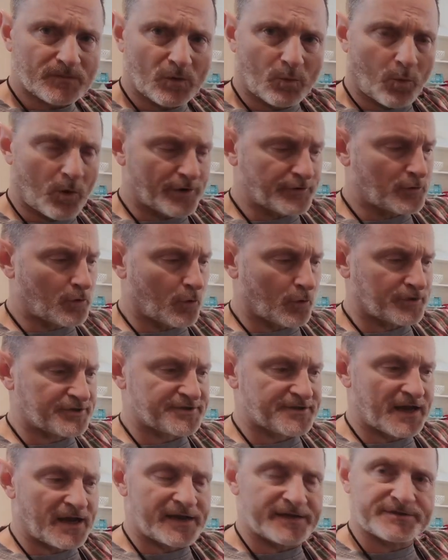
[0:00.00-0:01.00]
one quart
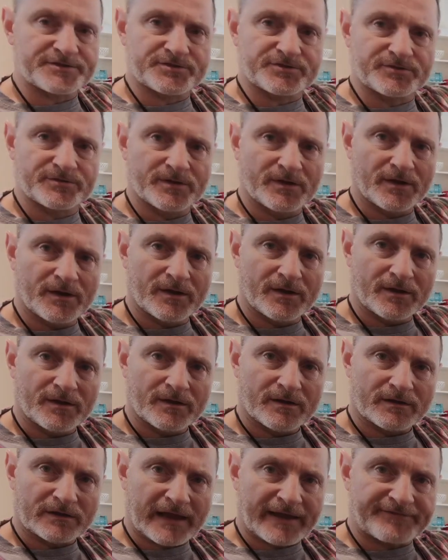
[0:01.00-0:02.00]
size
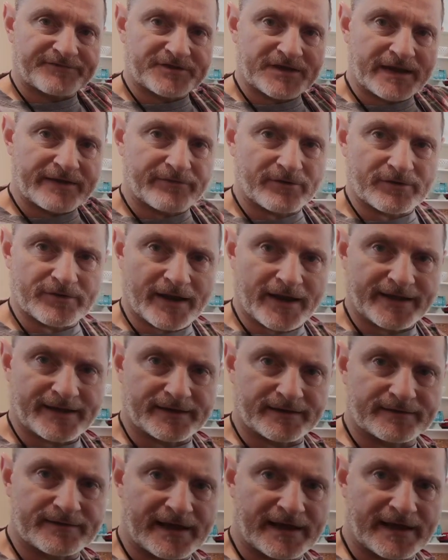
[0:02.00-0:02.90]
lifesaver that I,